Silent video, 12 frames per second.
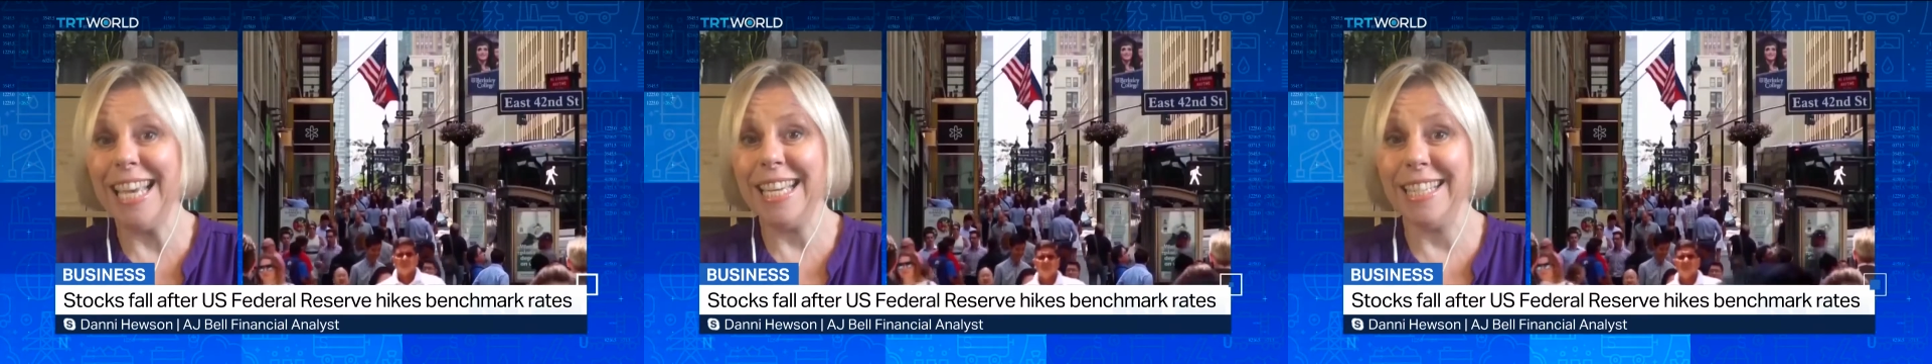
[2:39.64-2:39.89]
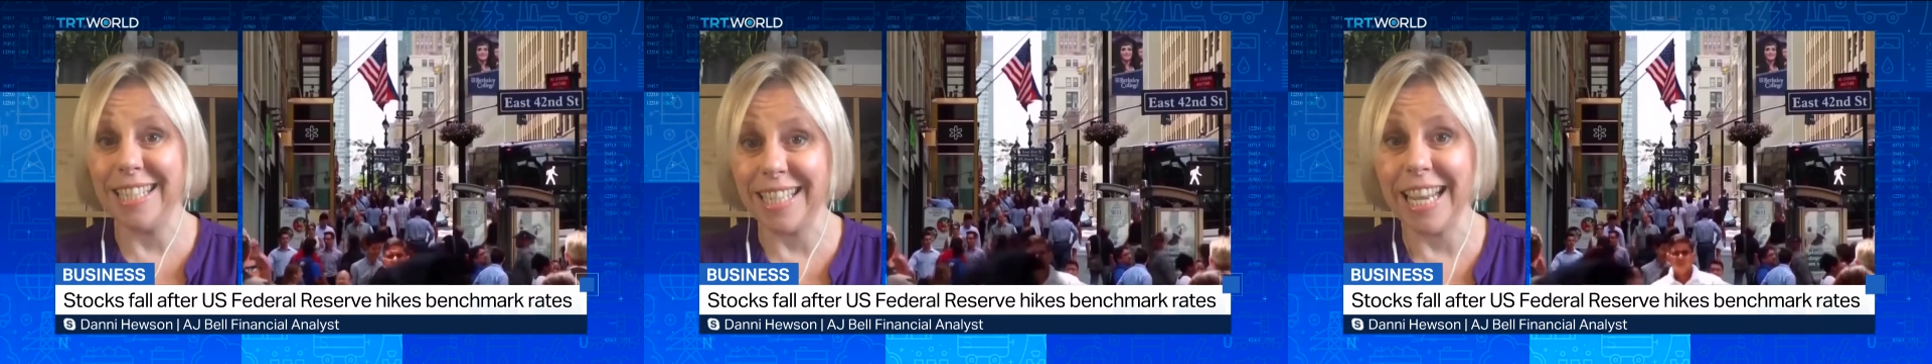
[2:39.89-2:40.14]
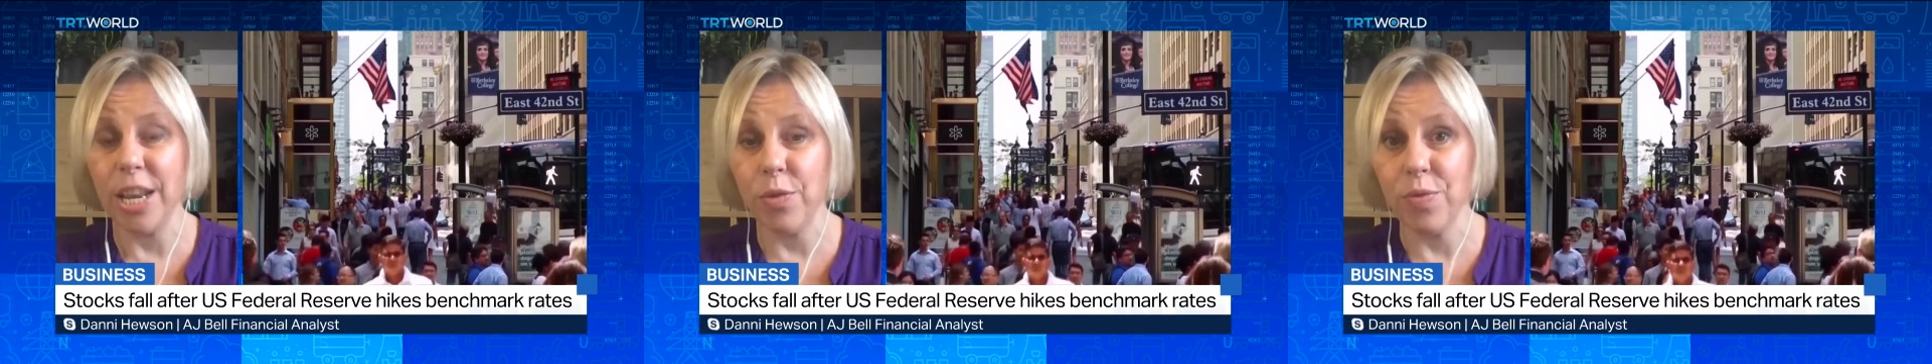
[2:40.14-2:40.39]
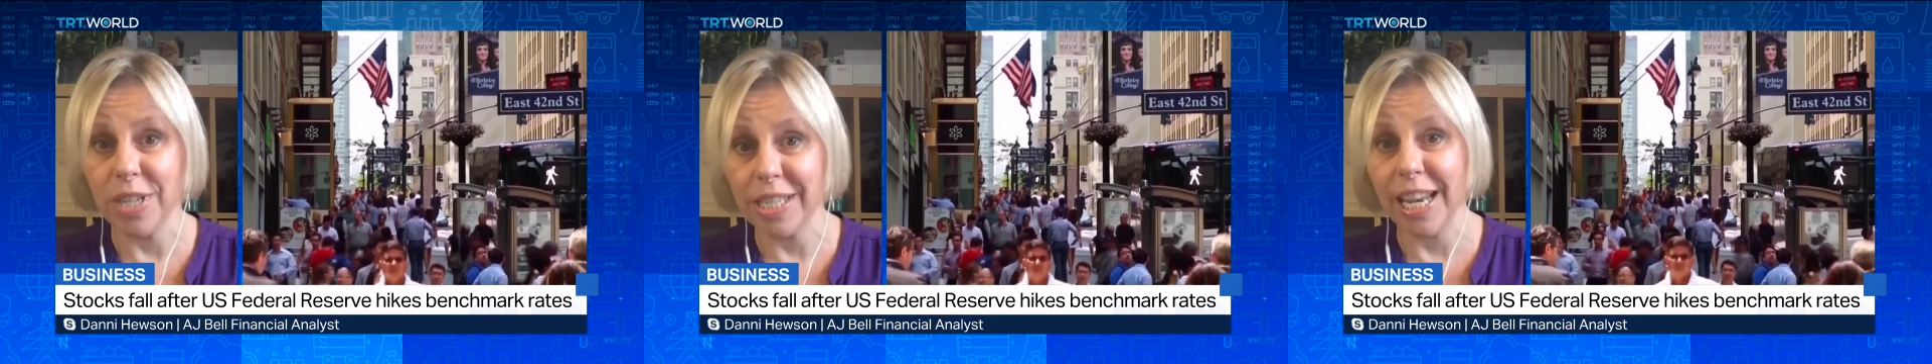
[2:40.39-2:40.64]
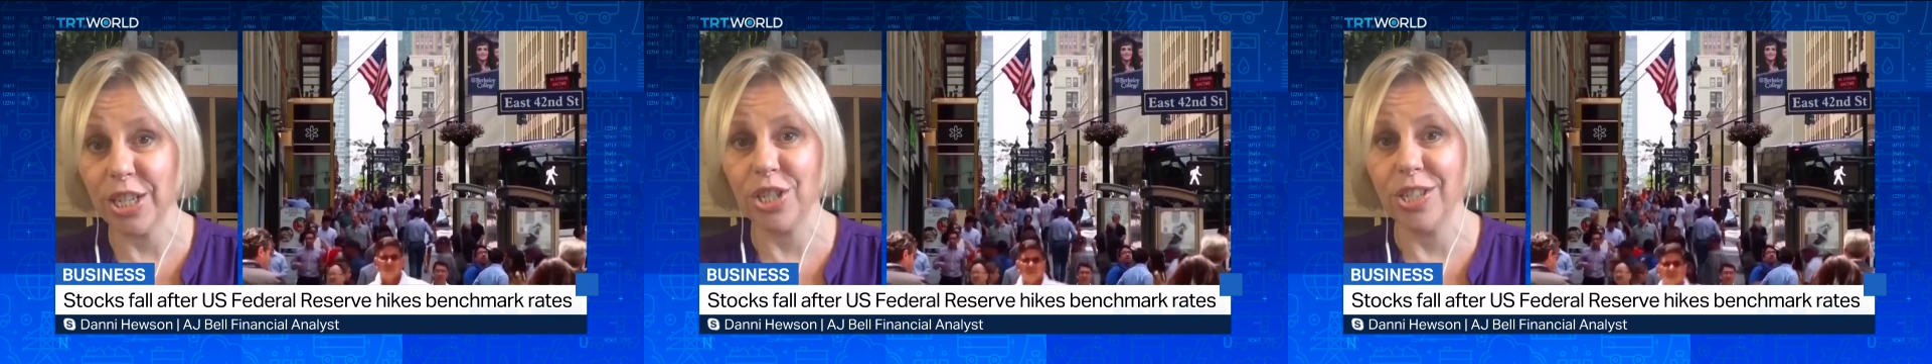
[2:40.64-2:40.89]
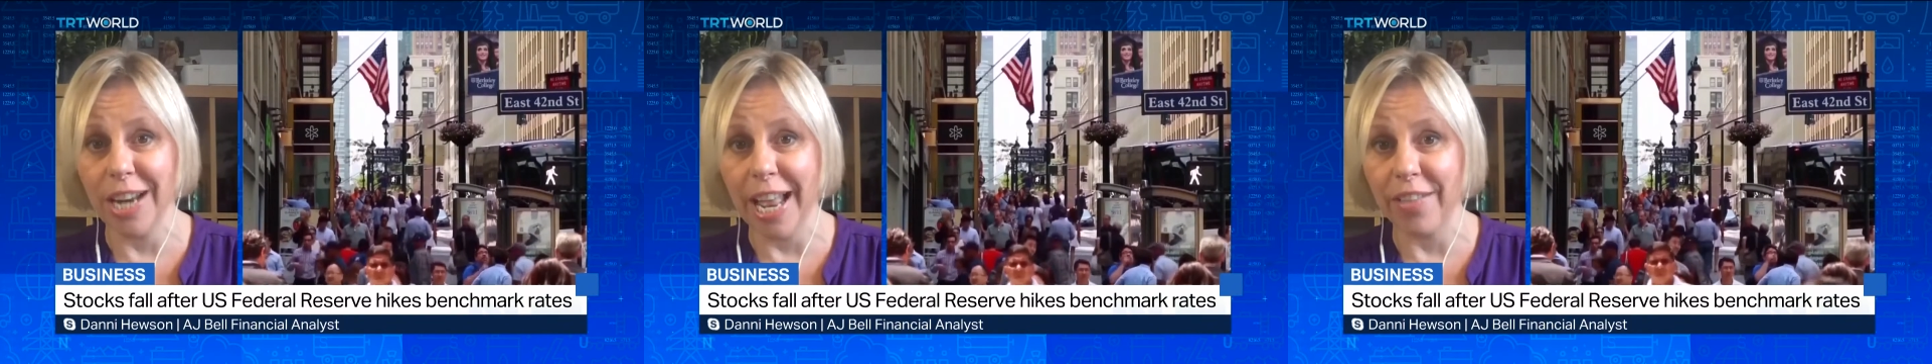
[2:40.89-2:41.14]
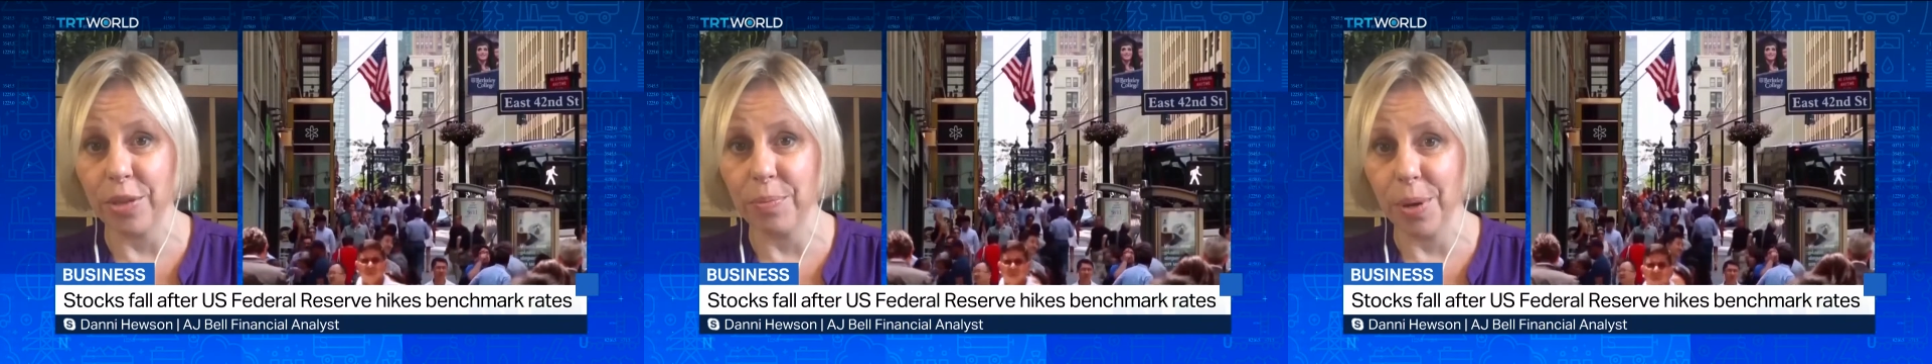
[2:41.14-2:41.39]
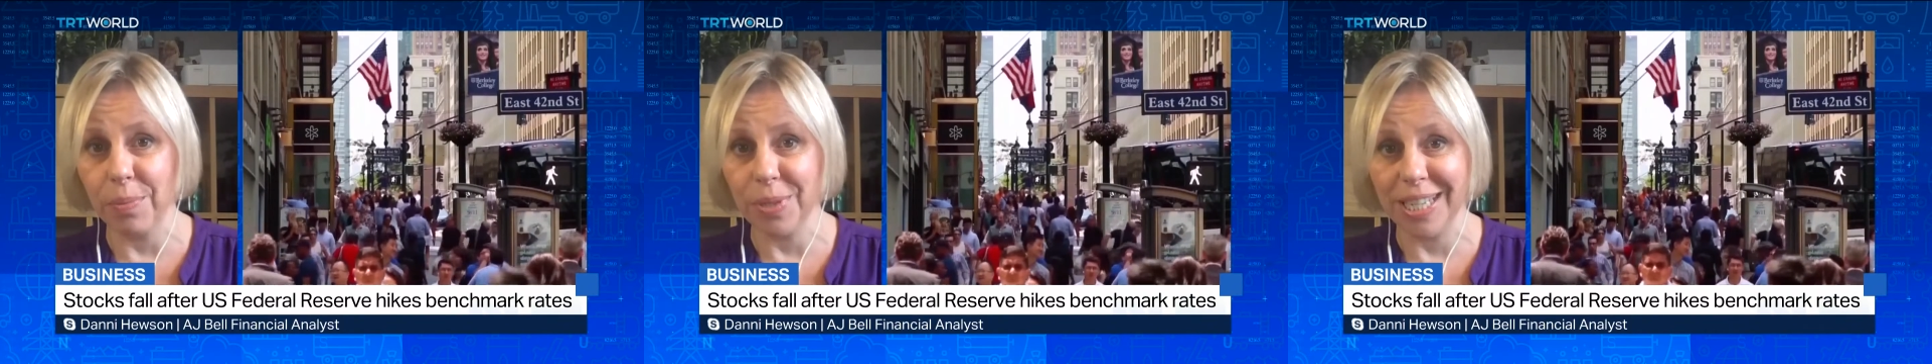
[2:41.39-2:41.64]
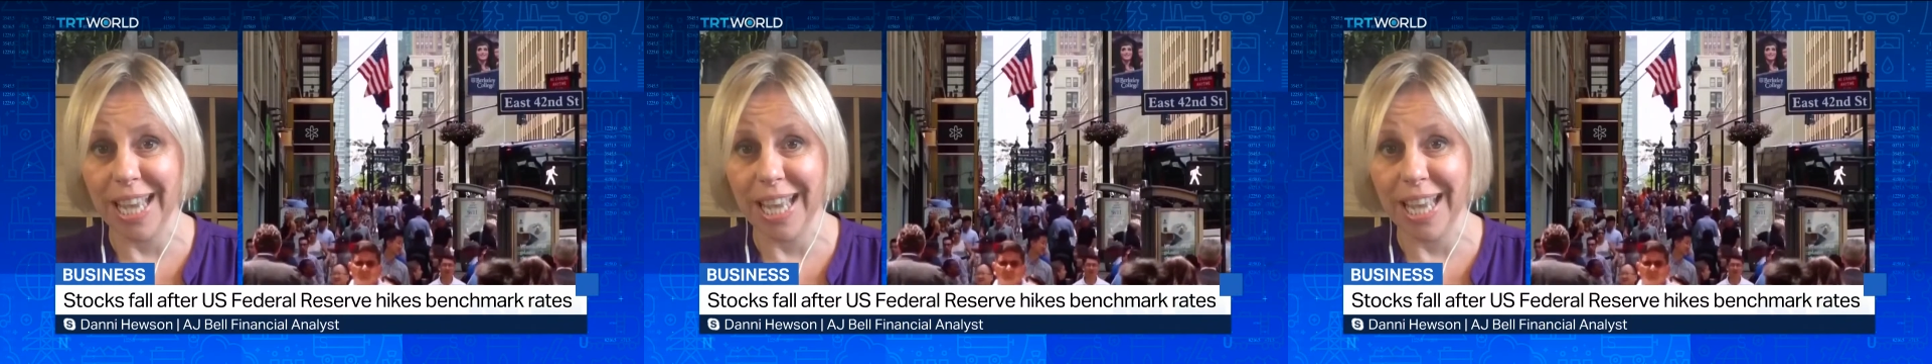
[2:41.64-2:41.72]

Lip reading: is in recession at the moment.